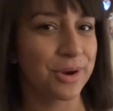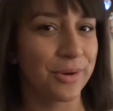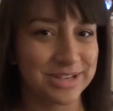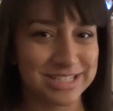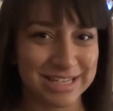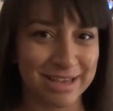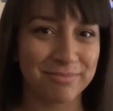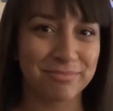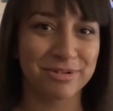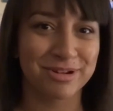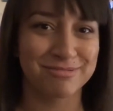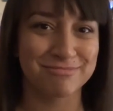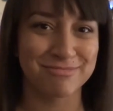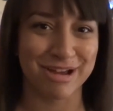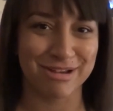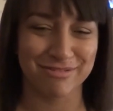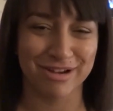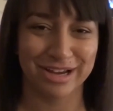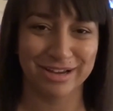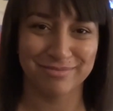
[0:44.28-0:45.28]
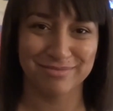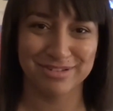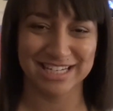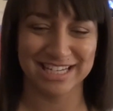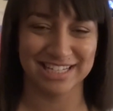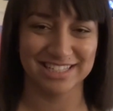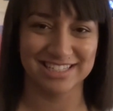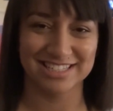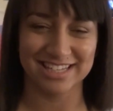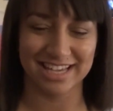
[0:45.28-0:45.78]
always get put in my
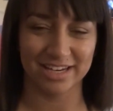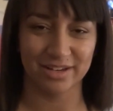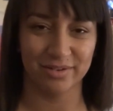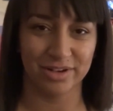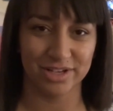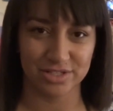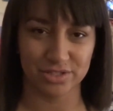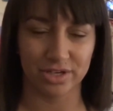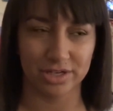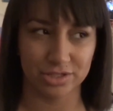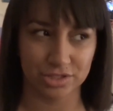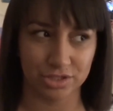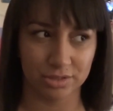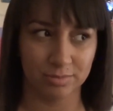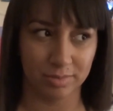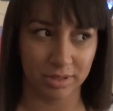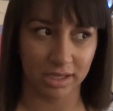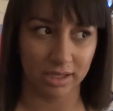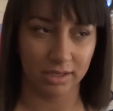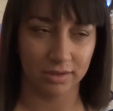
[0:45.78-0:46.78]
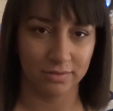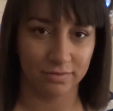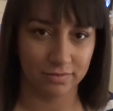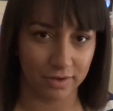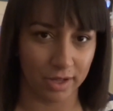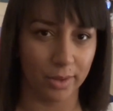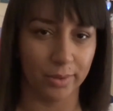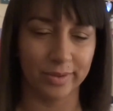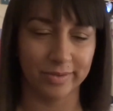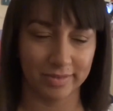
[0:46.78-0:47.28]
recommendations anyway, so I should be
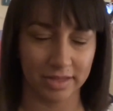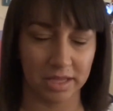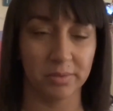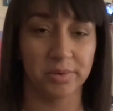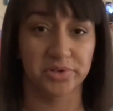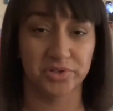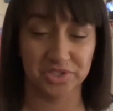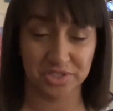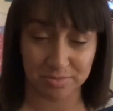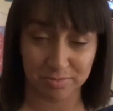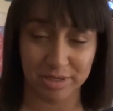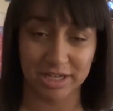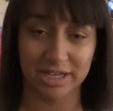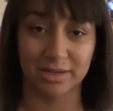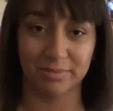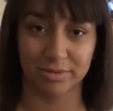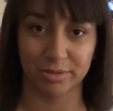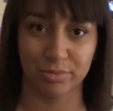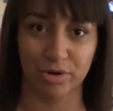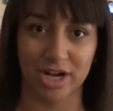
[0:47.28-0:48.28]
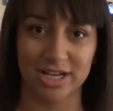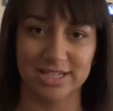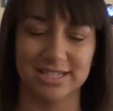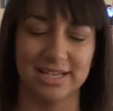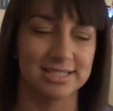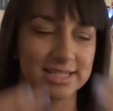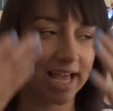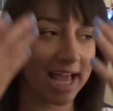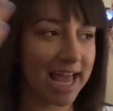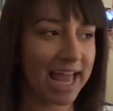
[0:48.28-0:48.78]
following them. It would speed up the
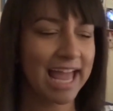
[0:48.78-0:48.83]
process.